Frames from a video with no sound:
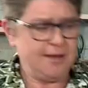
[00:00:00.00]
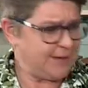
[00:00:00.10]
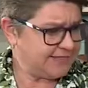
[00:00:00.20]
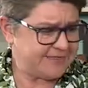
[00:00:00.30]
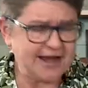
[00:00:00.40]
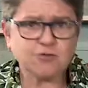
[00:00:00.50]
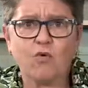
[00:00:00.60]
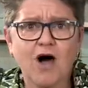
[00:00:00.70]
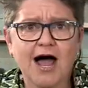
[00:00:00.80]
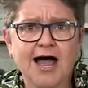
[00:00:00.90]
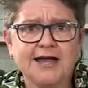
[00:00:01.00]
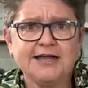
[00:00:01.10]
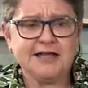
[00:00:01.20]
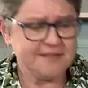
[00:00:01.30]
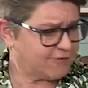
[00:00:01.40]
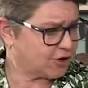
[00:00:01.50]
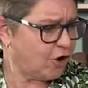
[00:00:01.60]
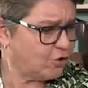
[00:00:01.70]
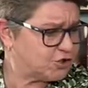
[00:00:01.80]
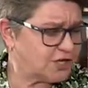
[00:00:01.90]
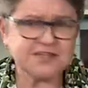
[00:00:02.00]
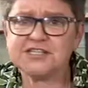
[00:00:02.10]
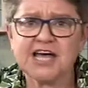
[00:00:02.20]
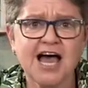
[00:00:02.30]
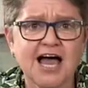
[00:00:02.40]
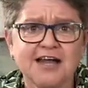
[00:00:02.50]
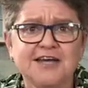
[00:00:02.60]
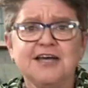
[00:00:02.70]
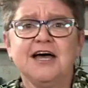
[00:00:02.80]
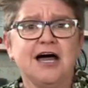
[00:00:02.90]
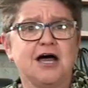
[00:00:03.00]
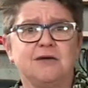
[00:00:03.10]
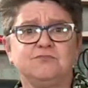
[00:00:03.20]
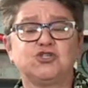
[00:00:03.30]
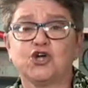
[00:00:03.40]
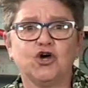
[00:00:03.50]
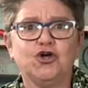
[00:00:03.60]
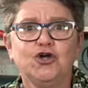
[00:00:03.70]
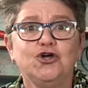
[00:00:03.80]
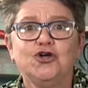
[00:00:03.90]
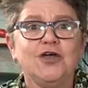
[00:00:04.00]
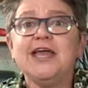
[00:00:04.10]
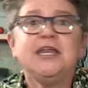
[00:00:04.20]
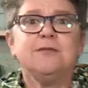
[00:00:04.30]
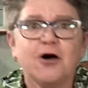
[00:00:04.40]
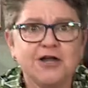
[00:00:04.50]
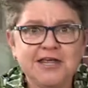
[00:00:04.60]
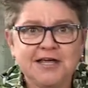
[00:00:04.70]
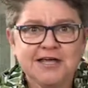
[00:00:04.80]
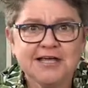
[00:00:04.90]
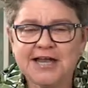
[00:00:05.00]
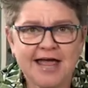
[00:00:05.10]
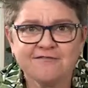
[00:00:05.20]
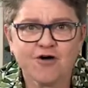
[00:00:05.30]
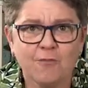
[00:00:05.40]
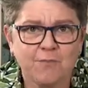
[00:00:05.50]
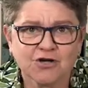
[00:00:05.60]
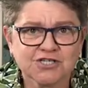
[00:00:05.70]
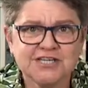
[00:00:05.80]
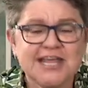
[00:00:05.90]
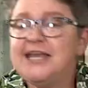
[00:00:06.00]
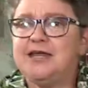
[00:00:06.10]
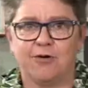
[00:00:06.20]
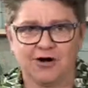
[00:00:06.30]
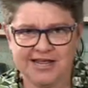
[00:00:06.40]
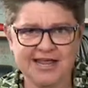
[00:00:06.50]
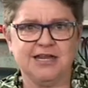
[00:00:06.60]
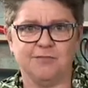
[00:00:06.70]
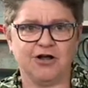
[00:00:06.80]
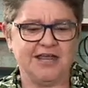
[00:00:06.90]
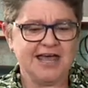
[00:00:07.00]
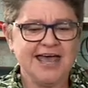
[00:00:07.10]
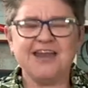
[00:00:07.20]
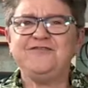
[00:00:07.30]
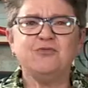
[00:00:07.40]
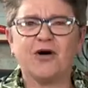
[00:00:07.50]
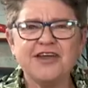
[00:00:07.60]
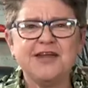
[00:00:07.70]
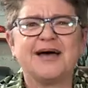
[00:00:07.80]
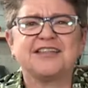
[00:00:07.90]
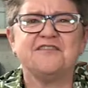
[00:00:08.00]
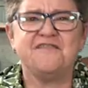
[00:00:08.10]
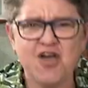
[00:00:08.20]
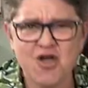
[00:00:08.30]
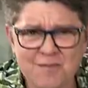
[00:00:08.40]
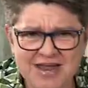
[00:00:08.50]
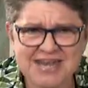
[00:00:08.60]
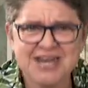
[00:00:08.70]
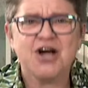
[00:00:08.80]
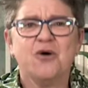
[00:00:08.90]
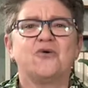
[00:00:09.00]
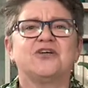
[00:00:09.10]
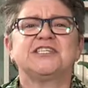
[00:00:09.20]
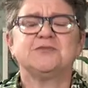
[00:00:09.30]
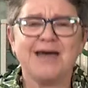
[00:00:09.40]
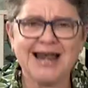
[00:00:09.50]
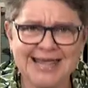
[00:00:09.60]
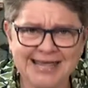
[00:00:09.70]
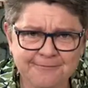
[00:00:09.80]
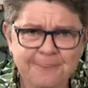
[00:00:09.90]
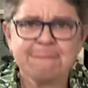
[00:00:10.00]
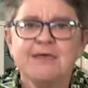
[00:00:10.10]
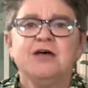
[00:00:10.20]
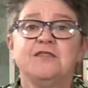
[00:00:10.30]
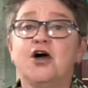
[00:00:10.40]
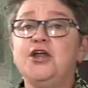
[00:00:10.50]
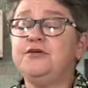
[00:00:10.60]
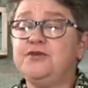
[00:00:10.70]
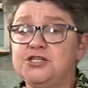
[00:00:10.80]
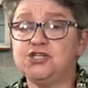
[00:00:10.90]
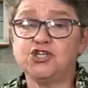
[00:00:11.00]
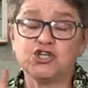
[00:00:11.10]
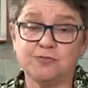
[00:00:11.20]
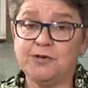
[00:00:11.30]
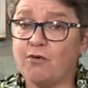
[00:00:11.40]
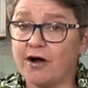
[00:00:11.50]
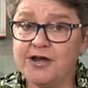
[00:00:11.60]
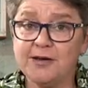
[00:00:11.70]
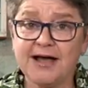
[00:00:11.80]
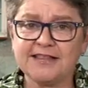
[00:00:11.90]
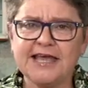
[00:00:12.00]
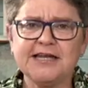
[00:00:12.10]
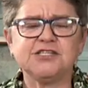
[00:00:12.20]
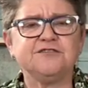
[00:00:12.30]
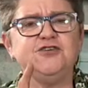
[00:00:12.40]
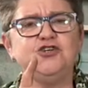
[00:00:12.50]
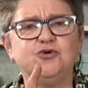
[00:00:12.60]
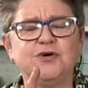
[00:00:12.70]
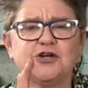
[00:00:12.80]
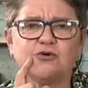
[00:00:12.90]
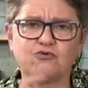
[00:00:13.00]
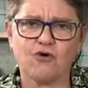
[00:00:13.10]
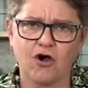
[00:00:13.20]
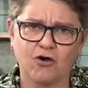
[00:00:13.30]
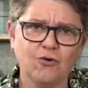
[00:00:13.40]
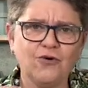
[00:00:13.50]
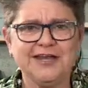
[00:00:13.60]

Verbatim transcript: about that wide. They've got holes on the side. Um, so anybody can have compost. Anybody, anybody. And if you're worried about the vermin or it smelling, the only reasons you should be worried about that is if you do it wrong or